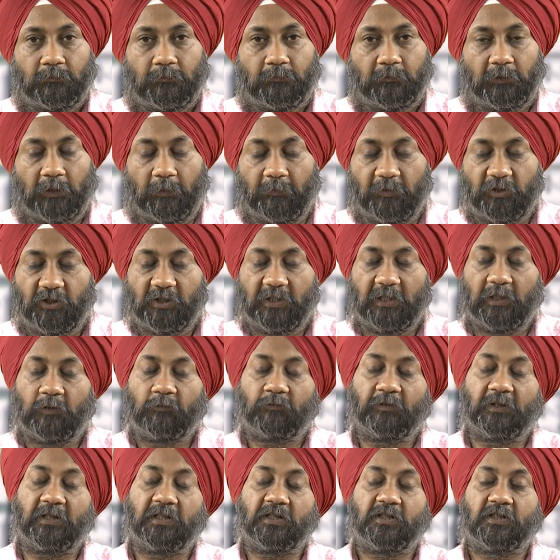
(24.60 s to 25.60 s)
Namaskar
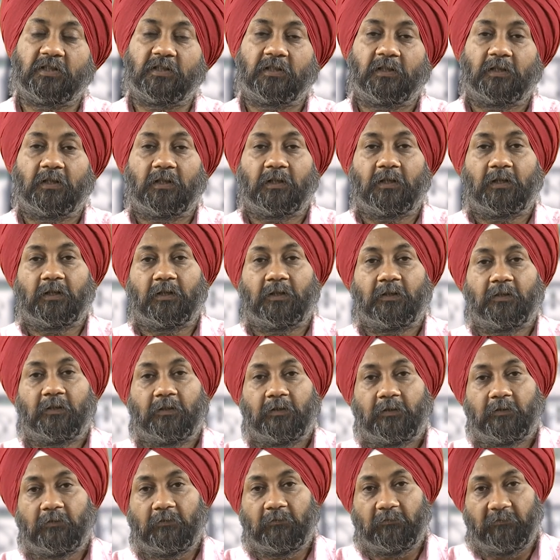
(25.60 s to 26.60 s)
friends,
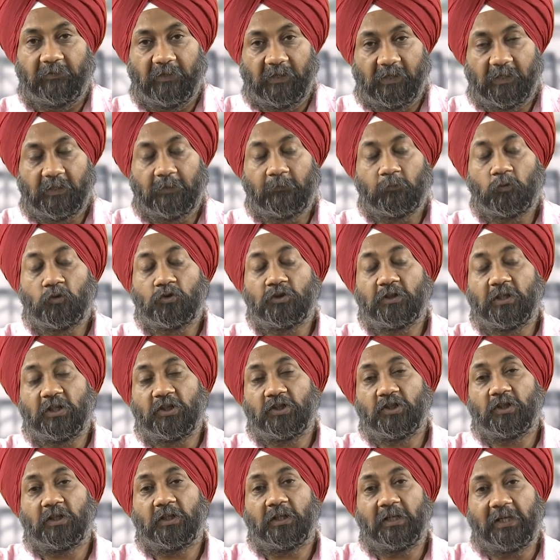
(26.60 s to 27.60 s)
welcome to
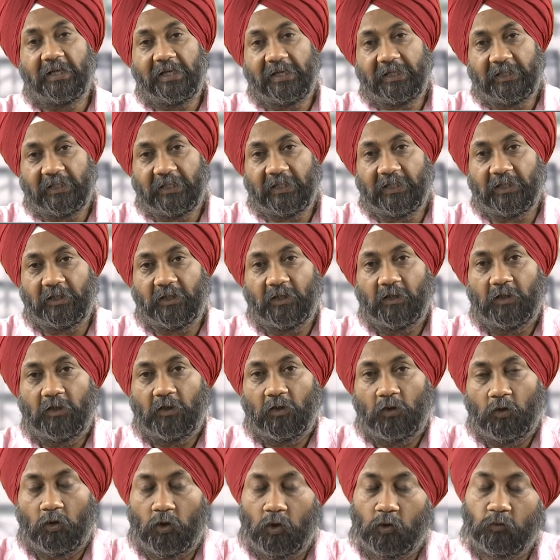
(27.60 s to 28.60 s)
session 18
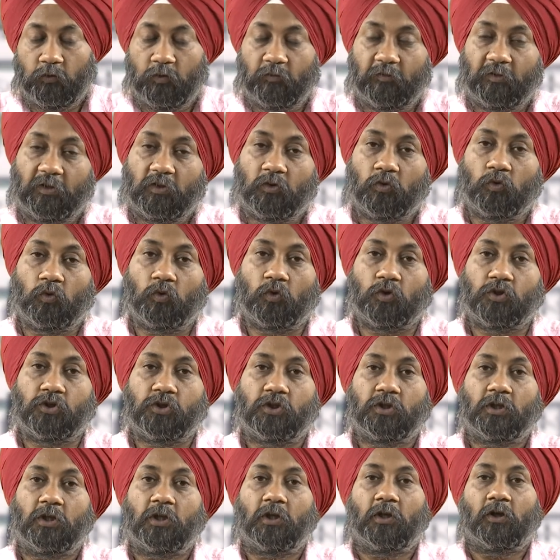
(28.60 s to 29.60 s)
of our course
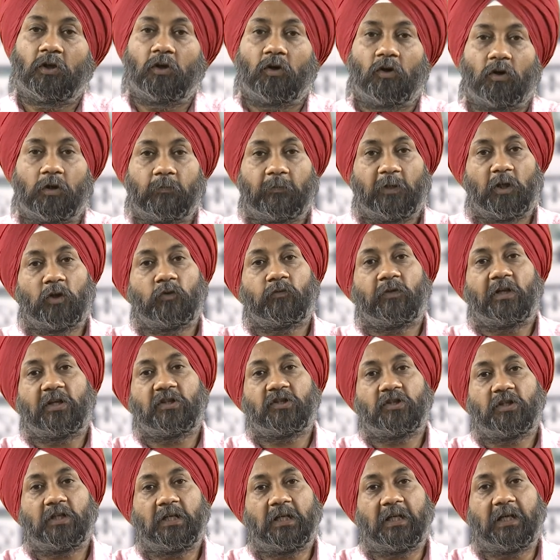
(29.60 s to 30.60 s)
on
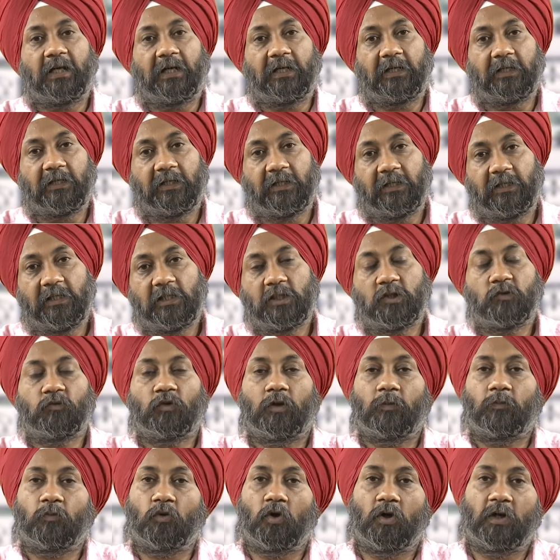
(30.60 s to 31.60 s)
manufacturing guidelines for
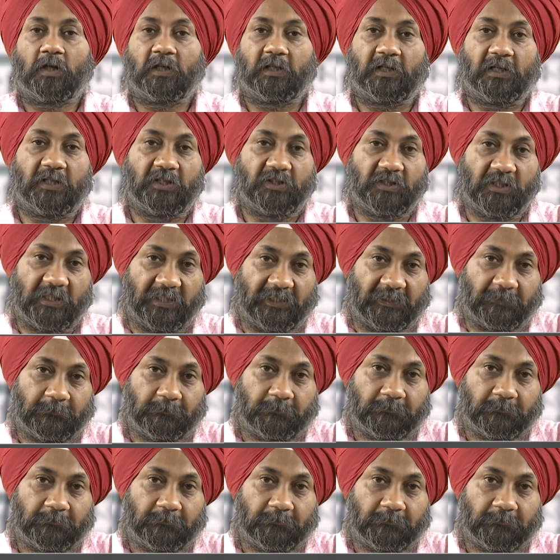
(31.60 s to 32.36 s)
product design.